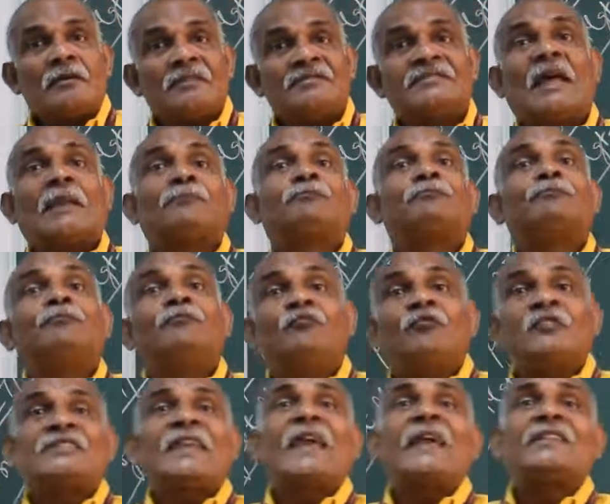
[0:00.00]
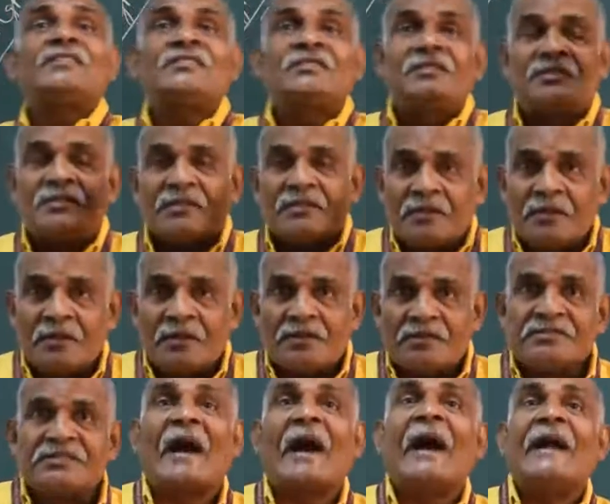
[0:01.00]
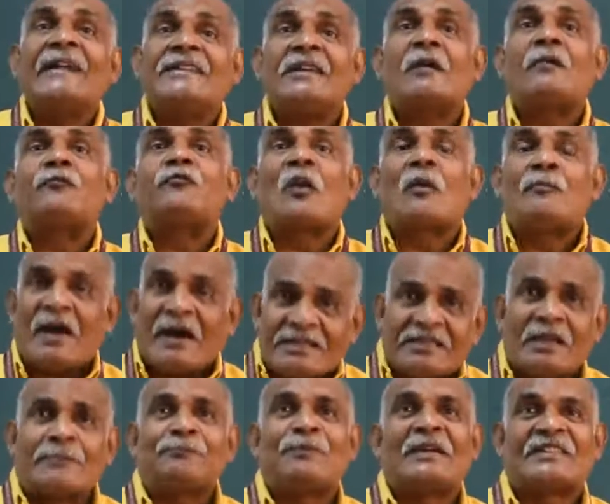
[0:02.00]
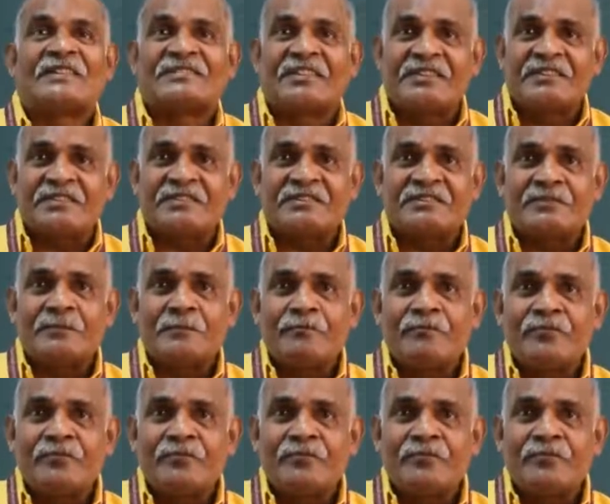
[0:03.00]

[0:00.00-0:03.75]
that we take the idea from other persons